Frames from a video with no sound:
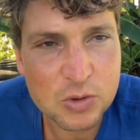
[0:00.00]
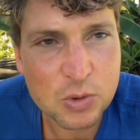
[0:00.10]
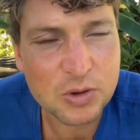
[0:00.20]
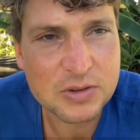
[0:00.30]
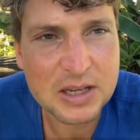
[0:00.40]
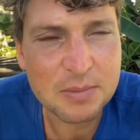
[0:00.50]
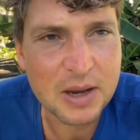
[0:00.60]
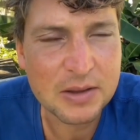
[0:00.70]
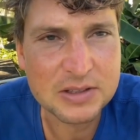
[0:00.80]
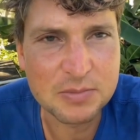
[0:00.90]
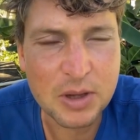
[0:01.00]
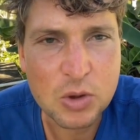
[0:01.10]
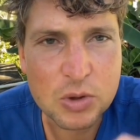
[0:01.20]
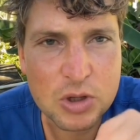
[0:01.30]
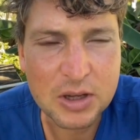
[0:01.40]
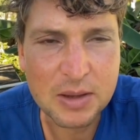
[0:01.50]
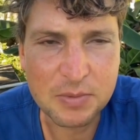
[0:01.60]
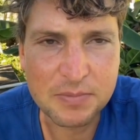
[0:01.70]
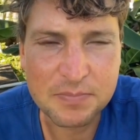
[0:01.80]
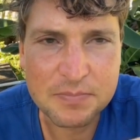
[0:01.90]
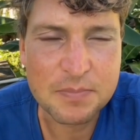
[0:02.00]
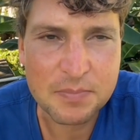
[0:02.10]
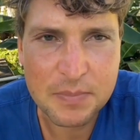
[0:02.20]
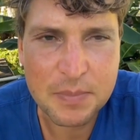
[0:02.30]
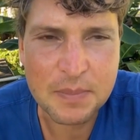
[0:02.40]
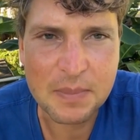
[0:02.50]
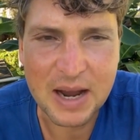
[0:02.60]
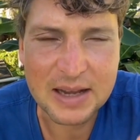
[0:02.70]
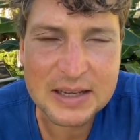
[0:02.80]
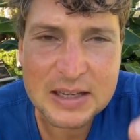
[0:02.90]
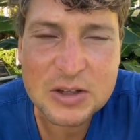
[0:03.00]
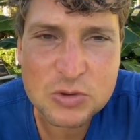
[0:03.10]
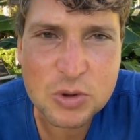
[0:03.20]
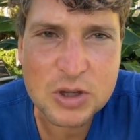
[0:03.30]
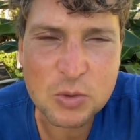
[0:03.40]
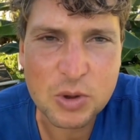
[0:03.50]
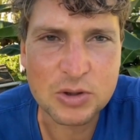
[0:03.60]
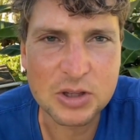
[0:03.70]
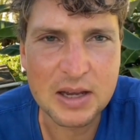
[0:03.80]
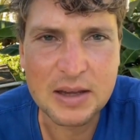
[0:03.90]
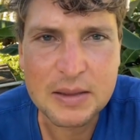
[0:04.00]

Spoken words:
you think about this Bitcoin clip. I think it's really well done,